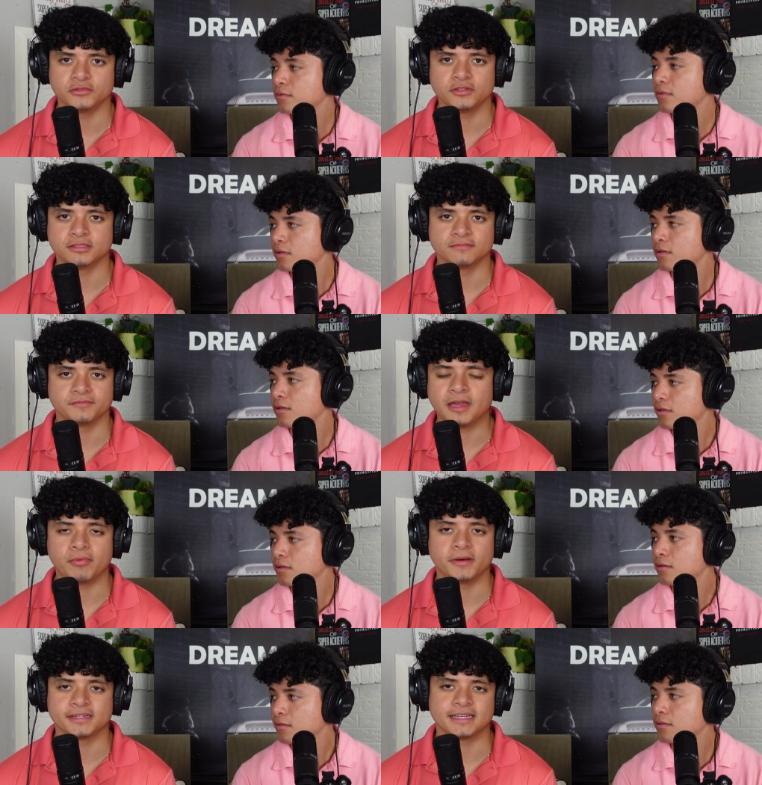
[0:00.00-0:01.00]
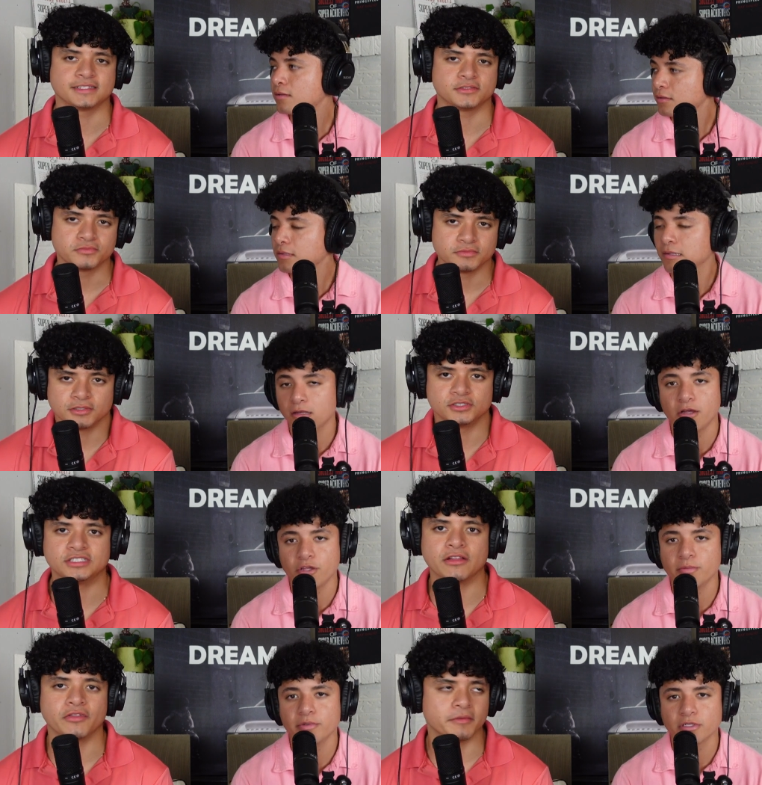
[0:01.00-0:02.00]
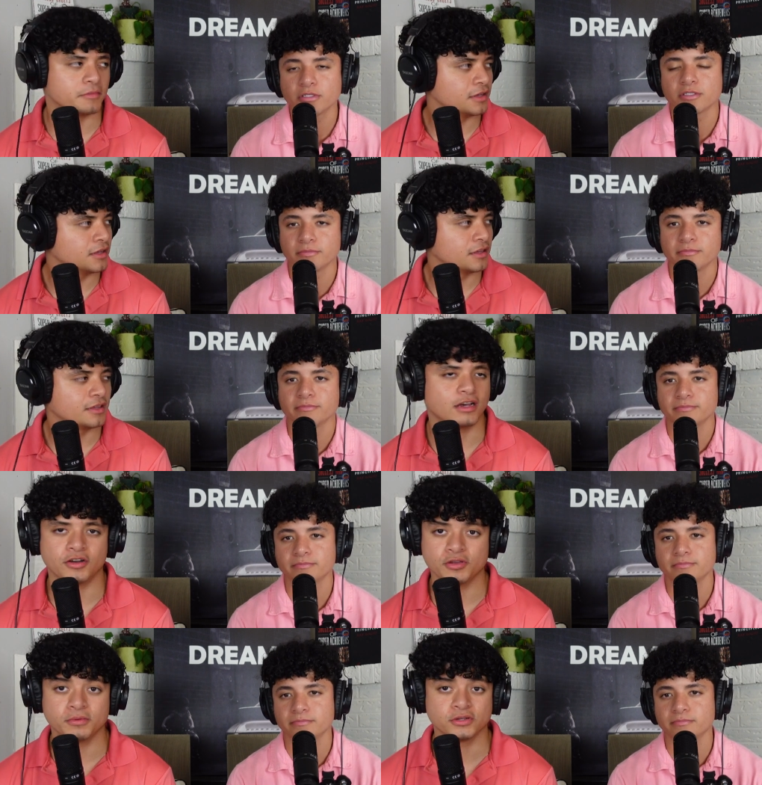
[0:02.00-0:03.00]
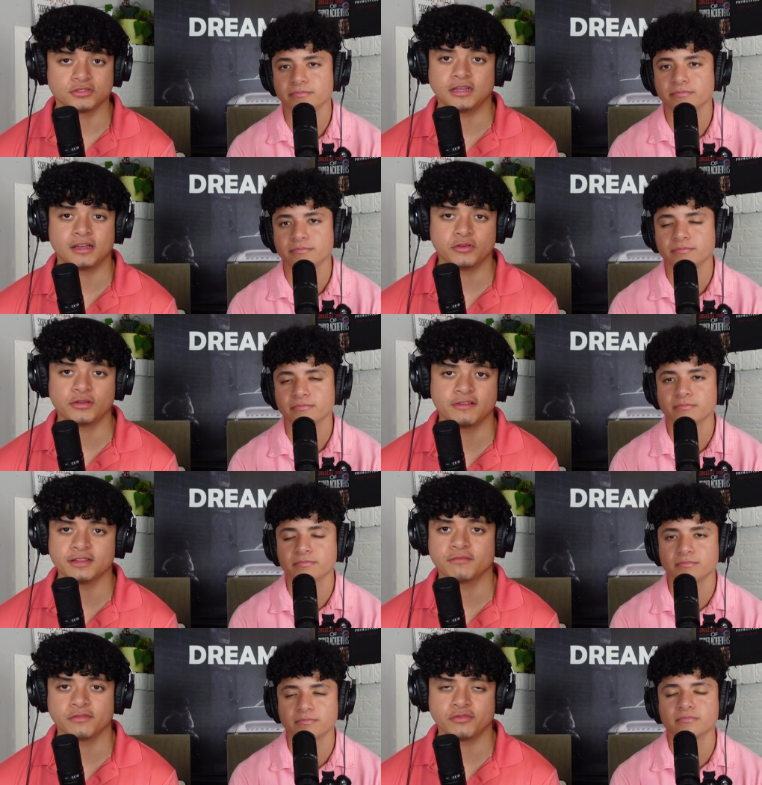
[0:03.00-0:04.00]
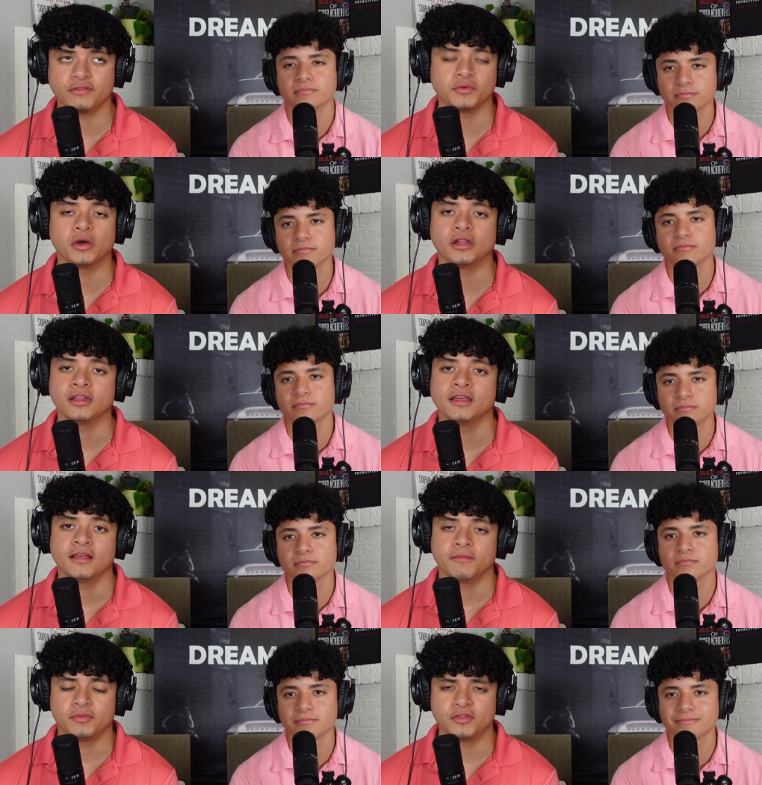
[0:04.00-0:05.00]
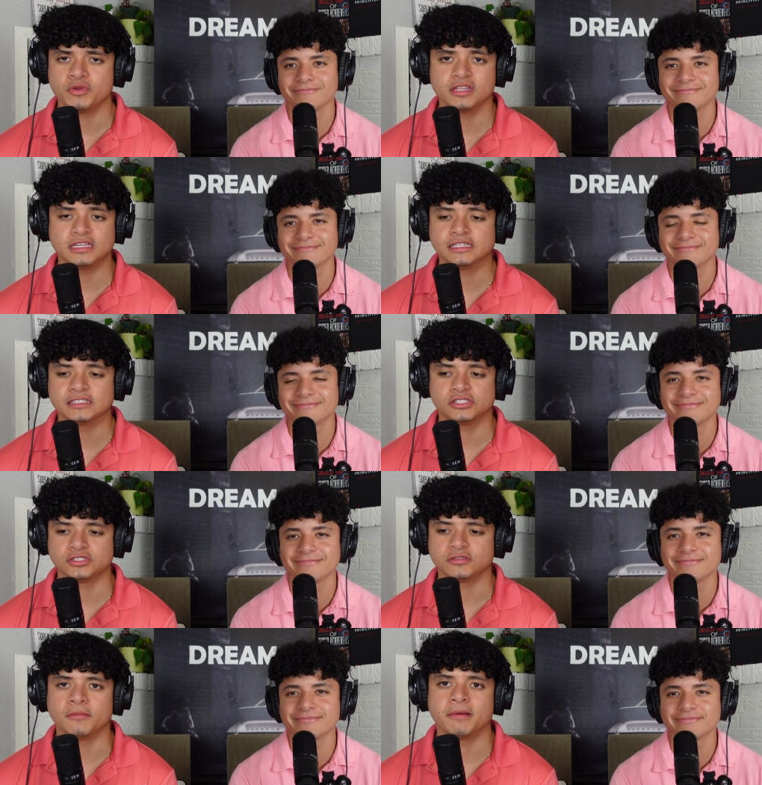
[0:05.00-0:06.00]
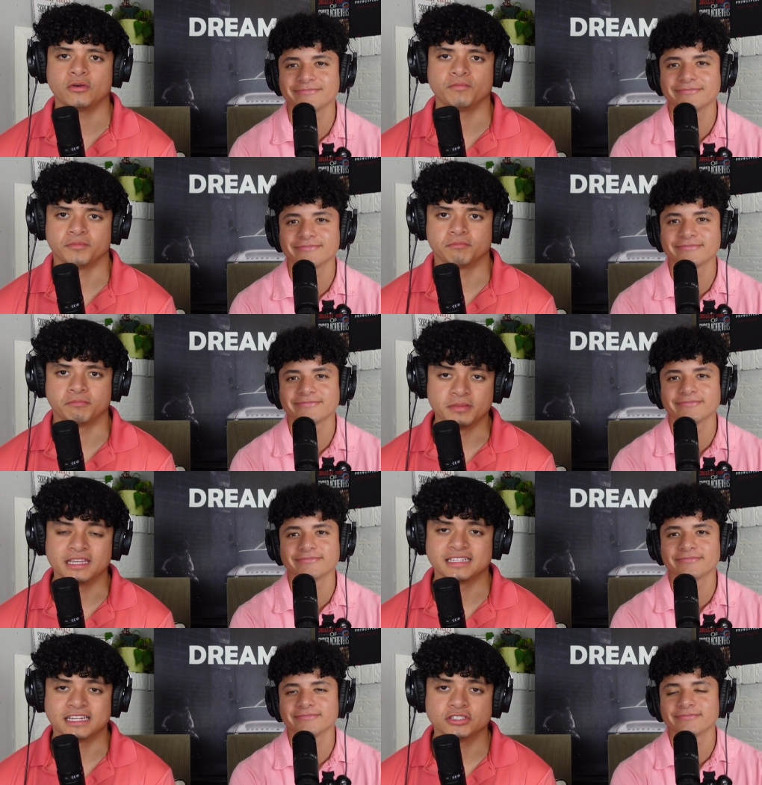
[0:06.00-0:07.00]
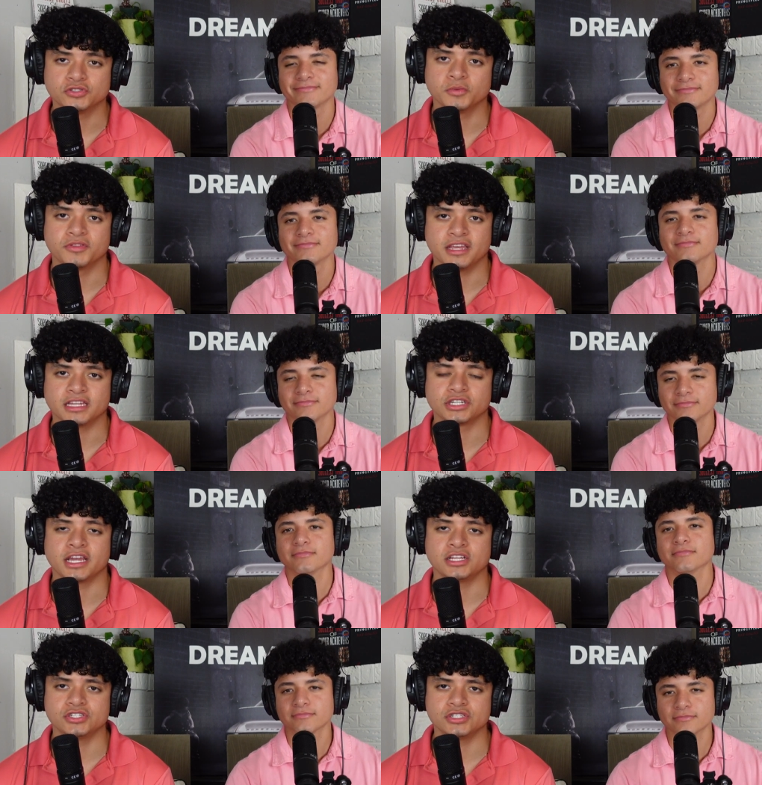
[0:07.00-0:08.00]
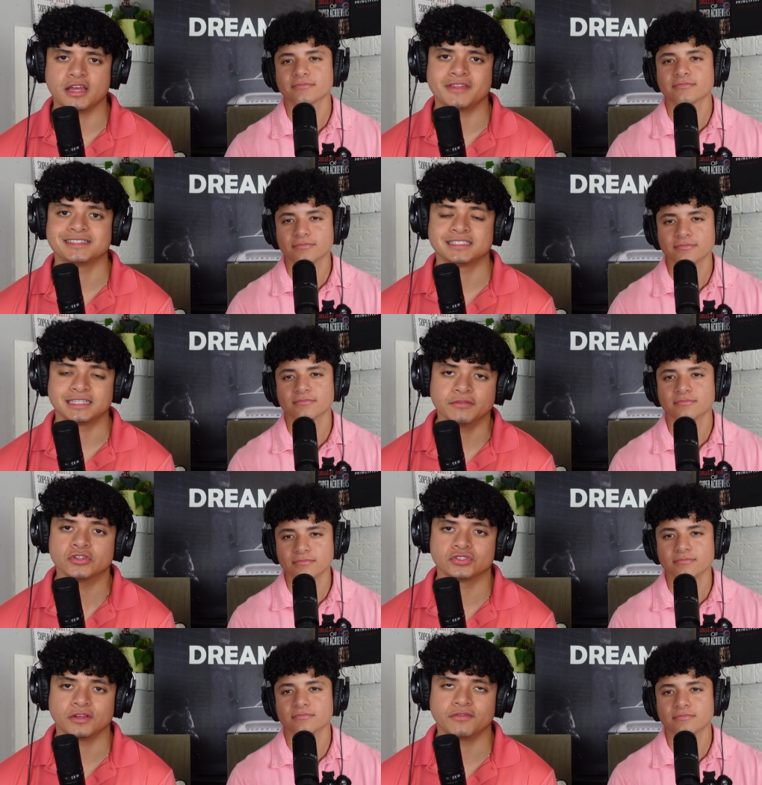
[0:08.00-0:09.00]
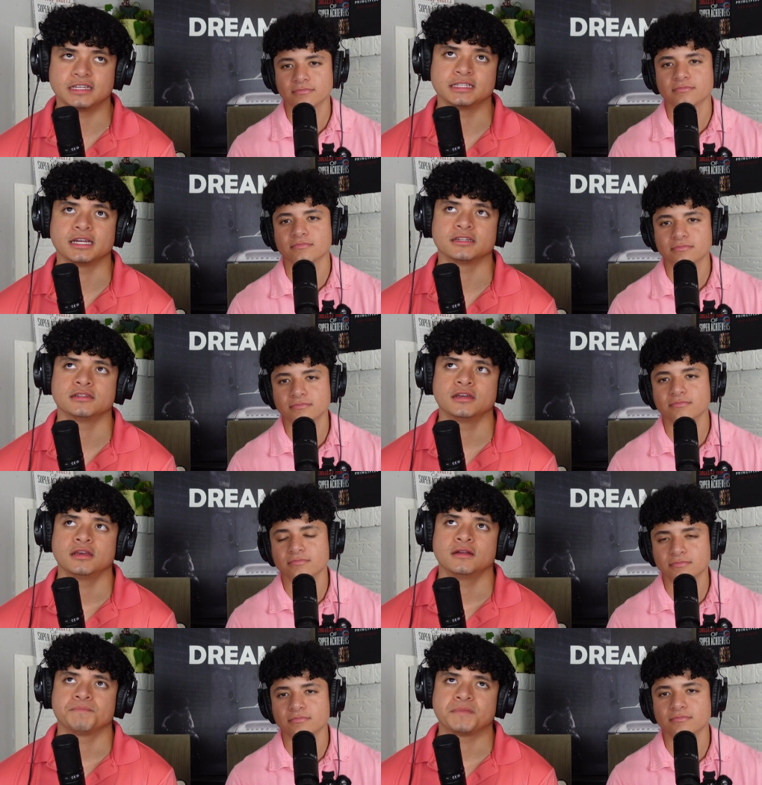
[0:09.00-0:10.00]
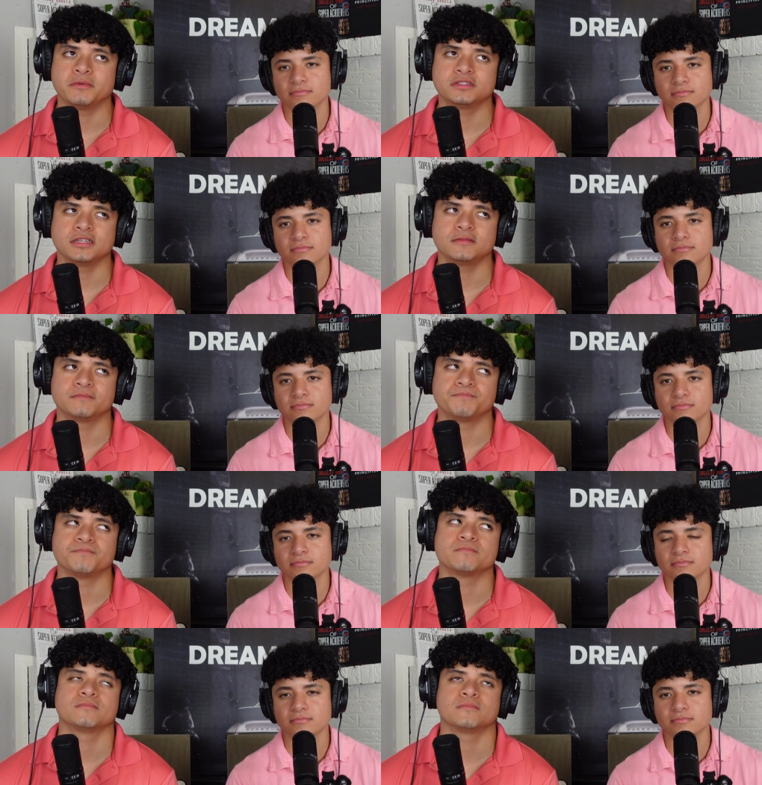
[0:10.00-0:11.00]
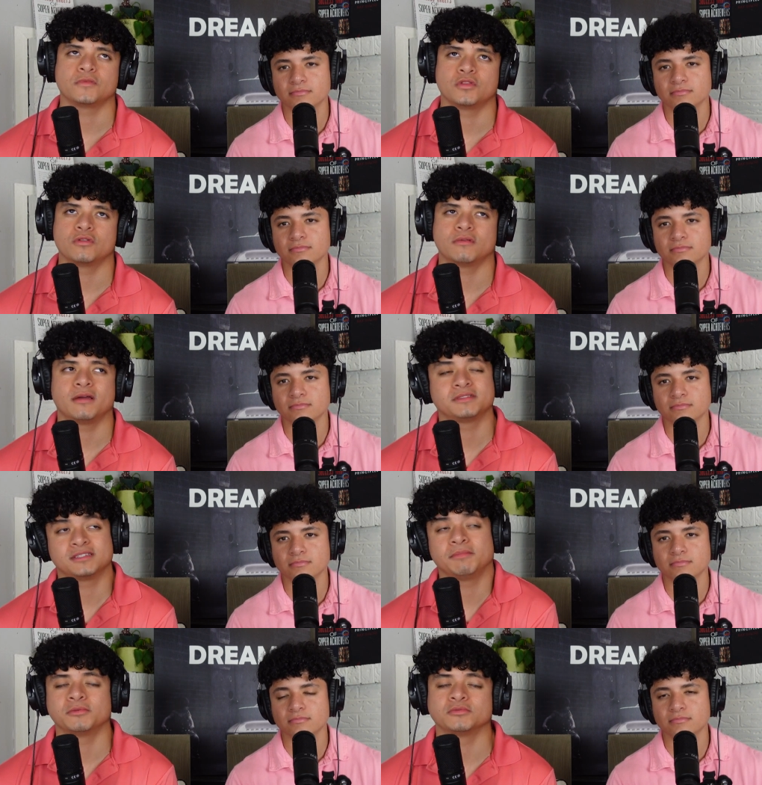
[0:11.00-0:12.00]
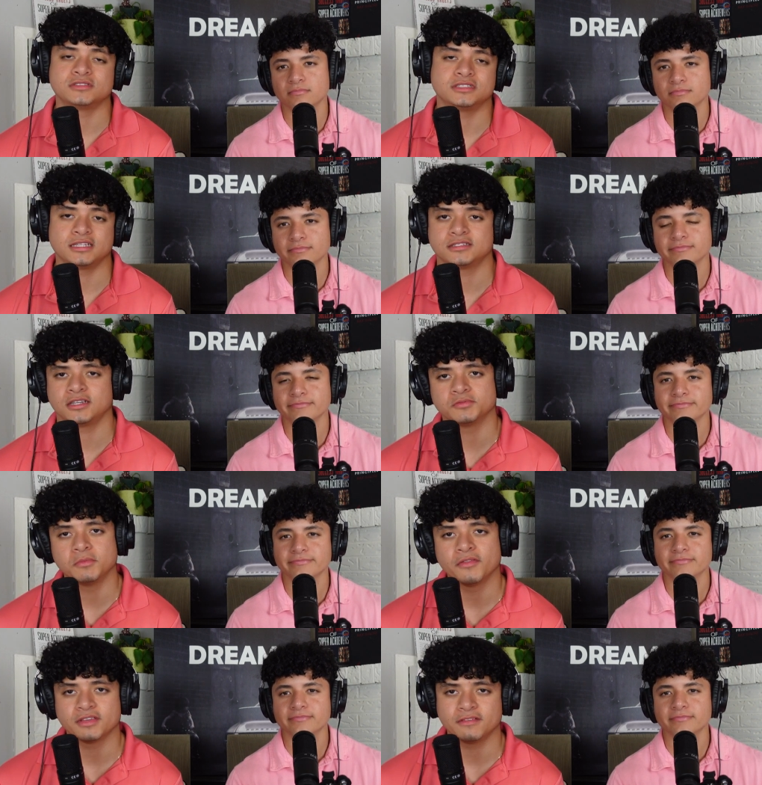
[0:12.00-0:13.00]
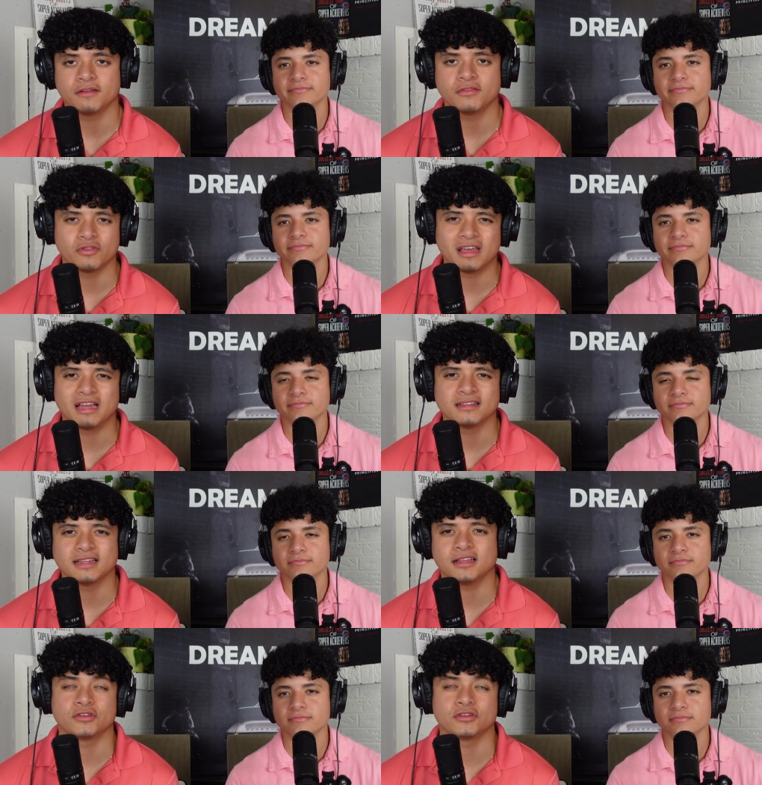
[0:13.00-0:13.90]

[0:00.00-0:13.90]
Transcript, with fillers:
Speaker 1: you can Apple Podcasts. You just download them. Yeah, audiobooks, you can find them for free if you want. Really, it's just about being intentional with the education and then giving yourself a deadline. I would say, no, I mean, some people take 6 months. I've heard that, and that's not